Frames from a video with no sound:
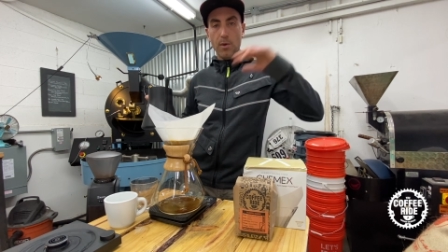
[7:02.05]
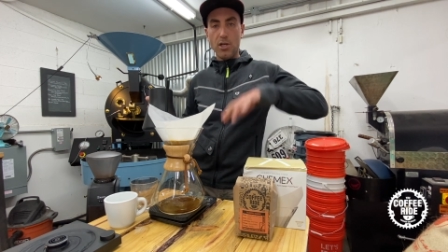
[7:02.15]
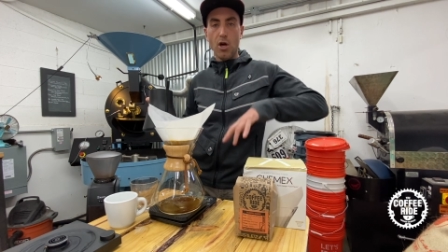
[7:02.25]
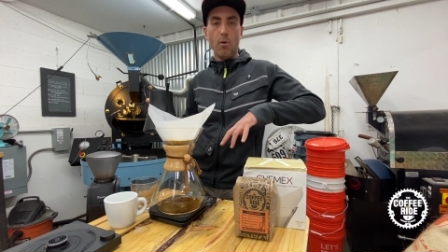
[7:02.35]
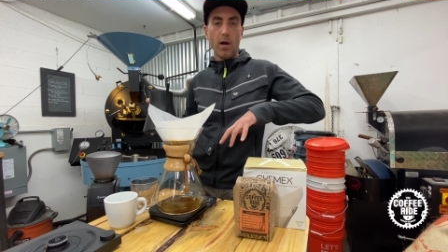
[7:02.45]
we
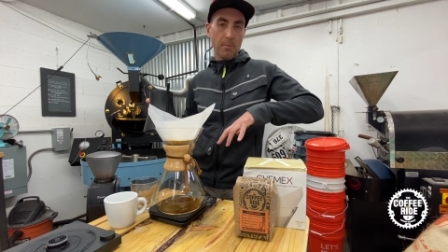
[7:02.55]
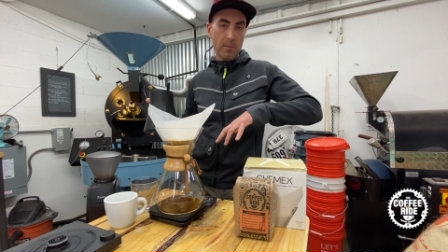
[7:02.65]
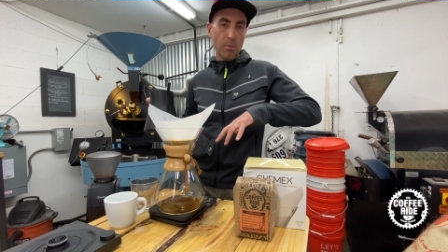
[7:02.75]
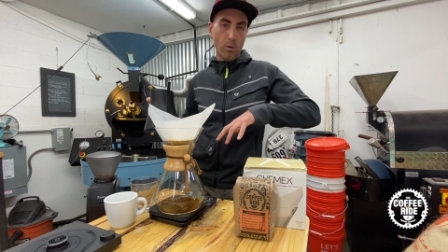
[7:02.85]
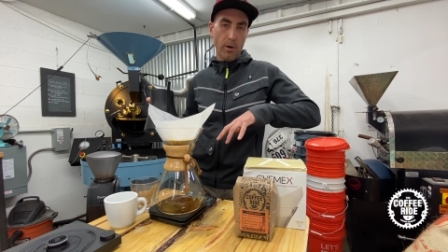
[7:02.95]
don't want to be
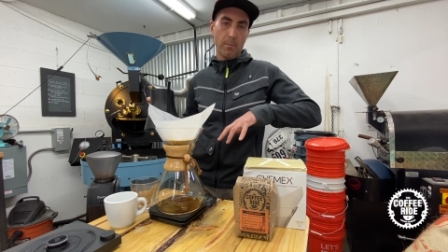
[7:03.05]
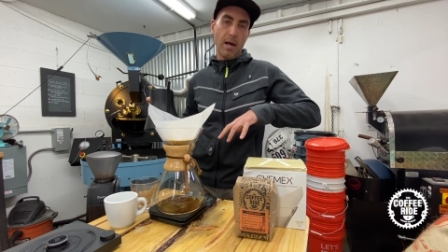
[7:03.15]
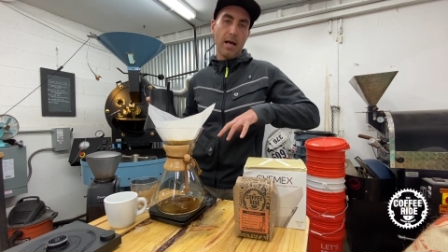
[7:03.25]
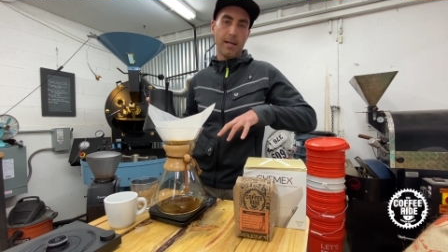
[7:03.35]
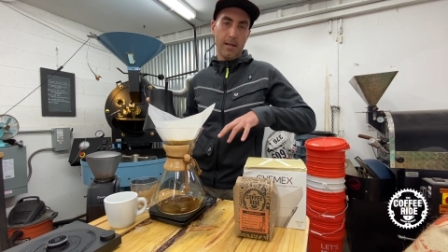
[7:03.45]
pouring
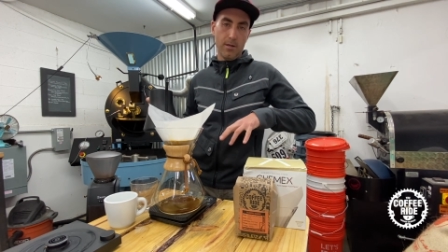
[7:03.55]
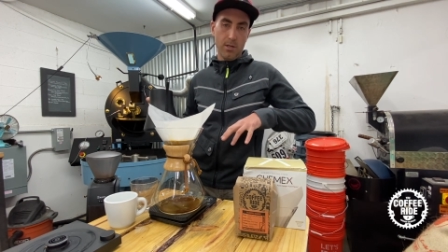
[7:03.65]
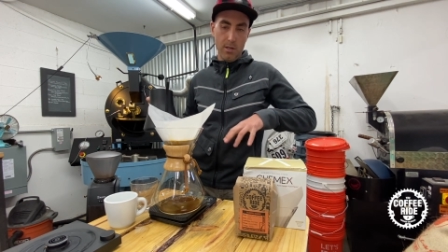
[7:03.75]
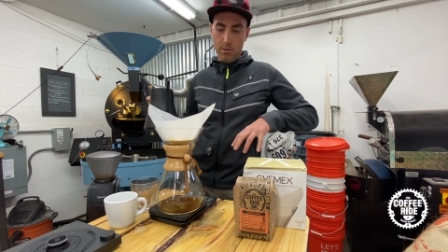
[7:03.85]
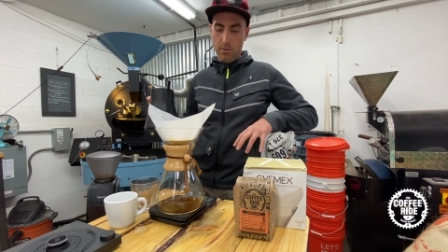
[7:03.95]
back
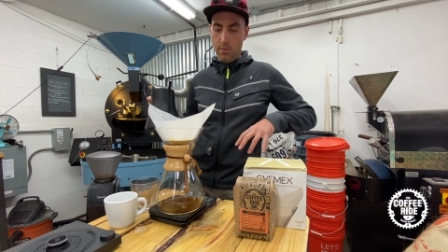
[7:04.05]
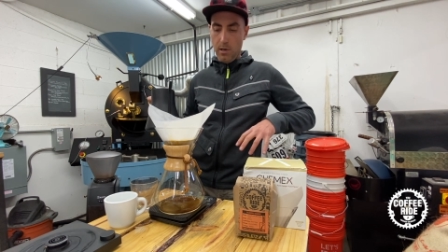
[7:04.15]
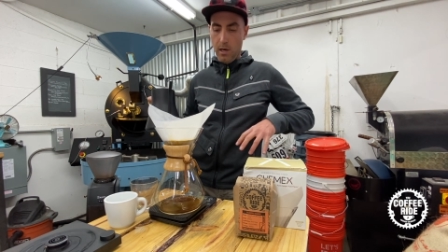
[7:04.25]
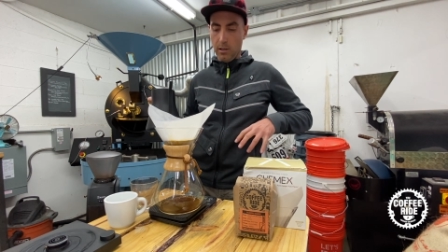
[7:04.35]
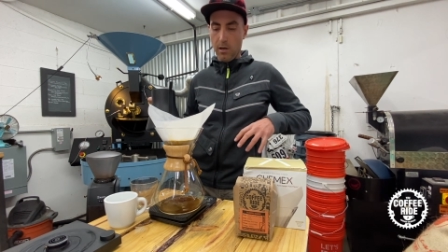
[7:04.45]
into
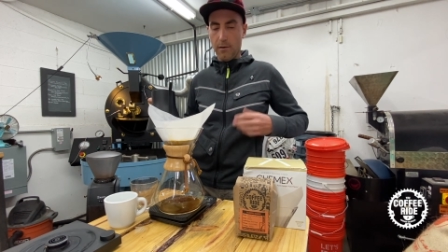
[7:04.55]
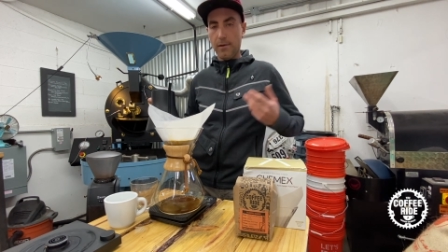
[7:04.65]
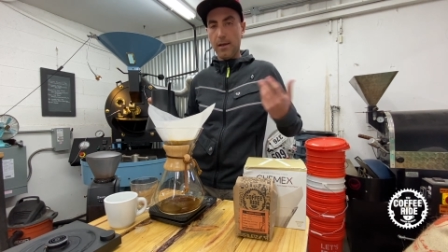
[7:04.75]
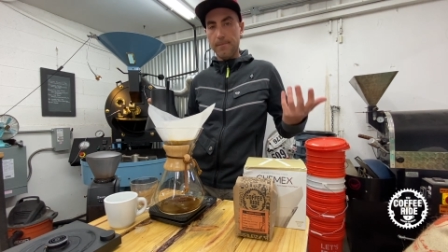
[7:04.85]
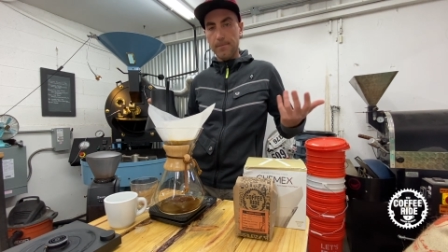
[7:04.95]
our
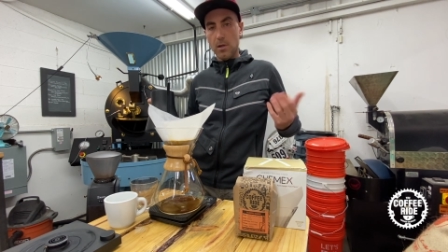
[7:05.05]
coffee.